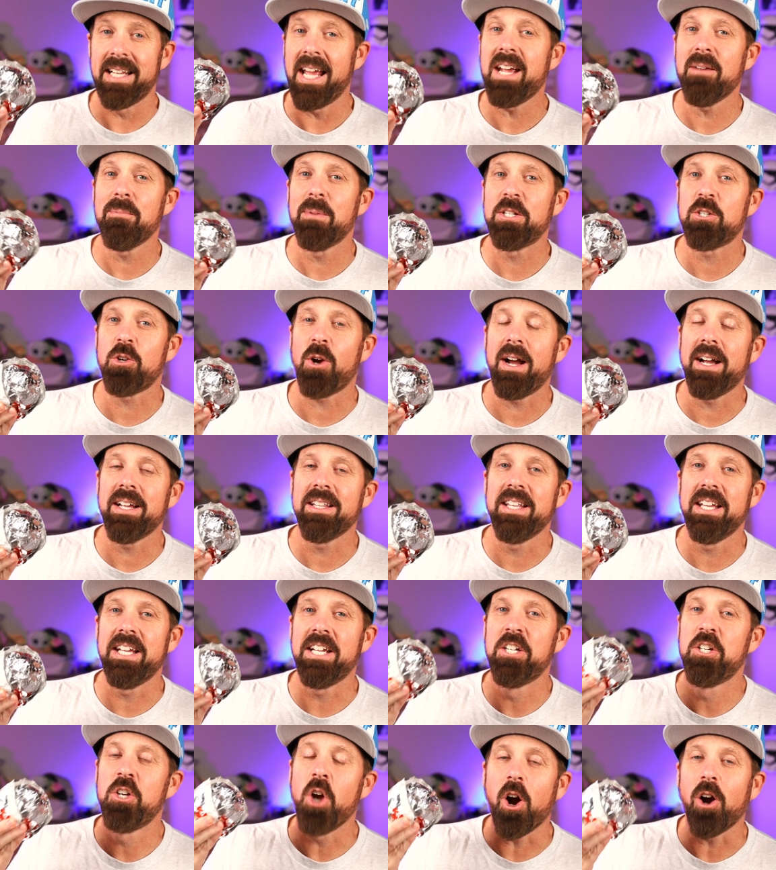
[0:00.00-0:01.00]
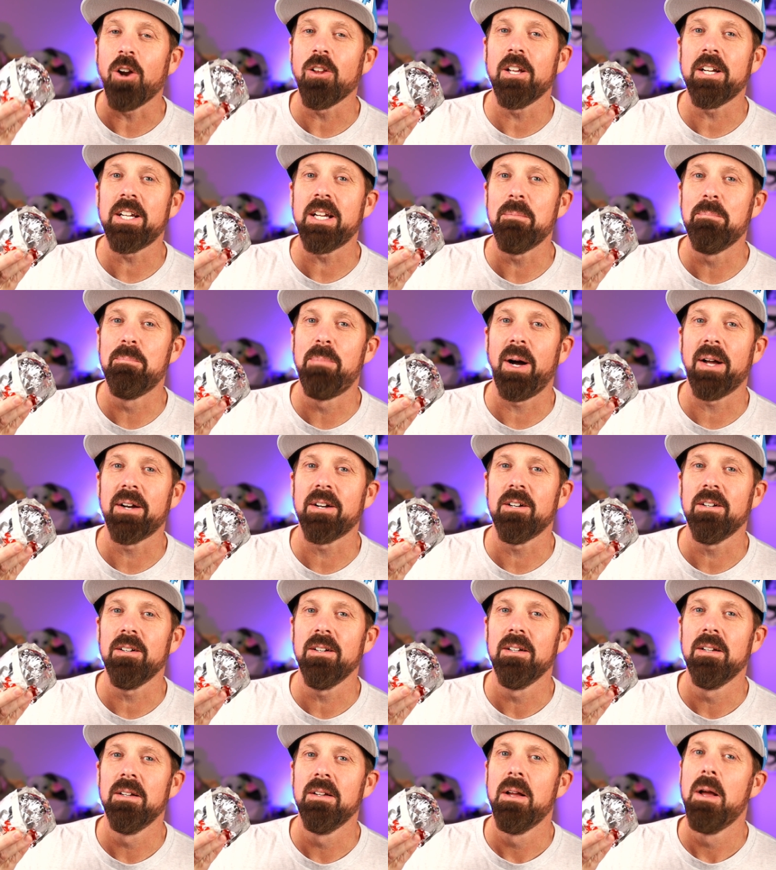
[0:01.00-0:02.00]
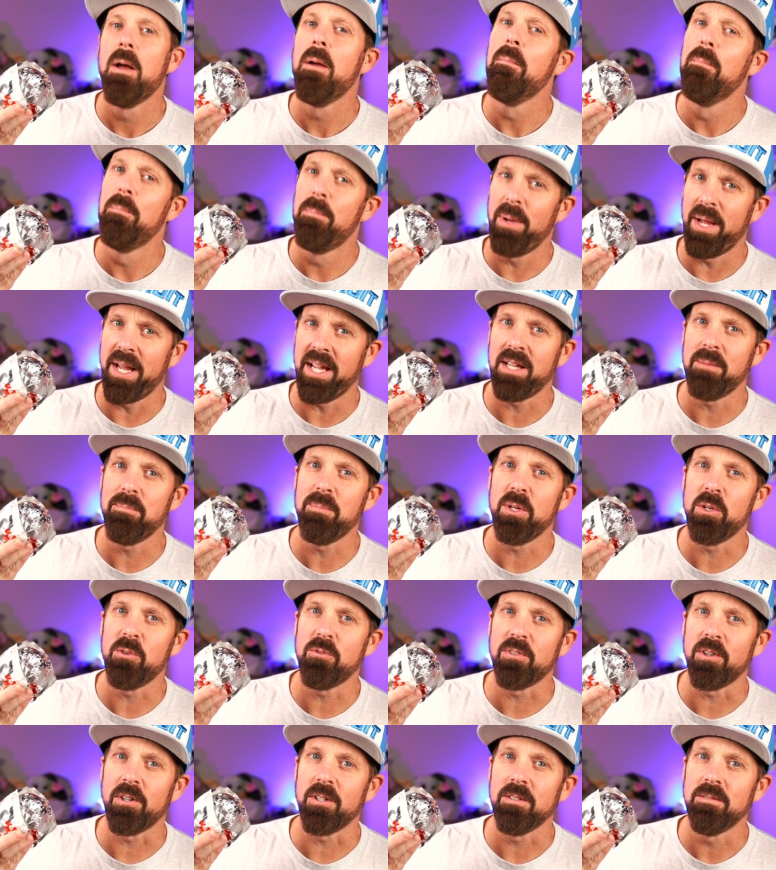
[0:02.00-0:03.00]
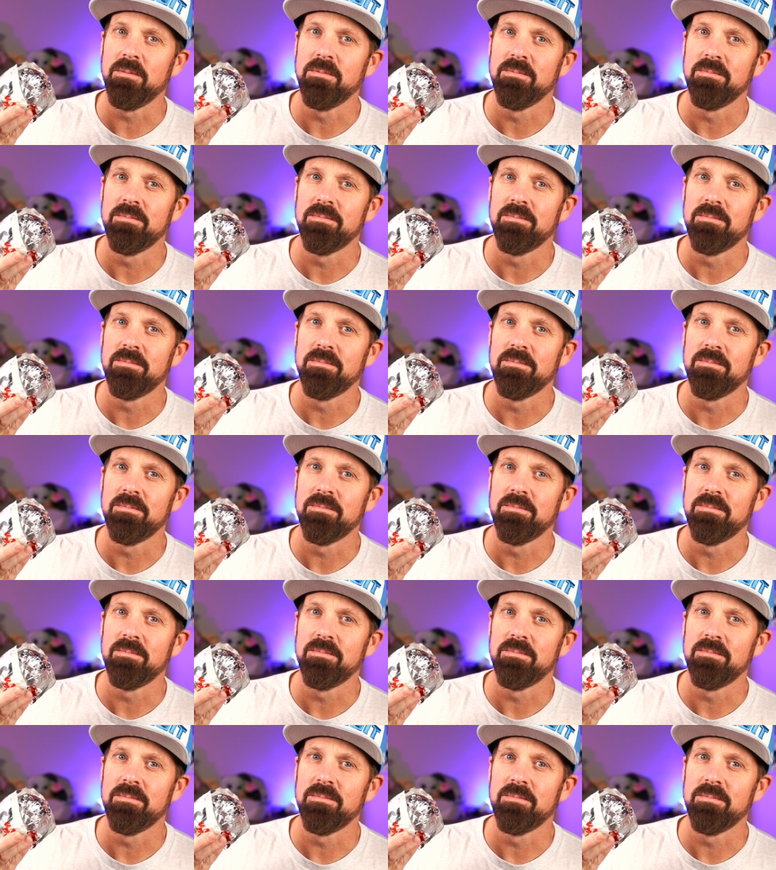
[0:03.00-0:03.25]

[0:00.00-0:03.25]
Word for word: Today we're trying the garlic and butter bacon Buford.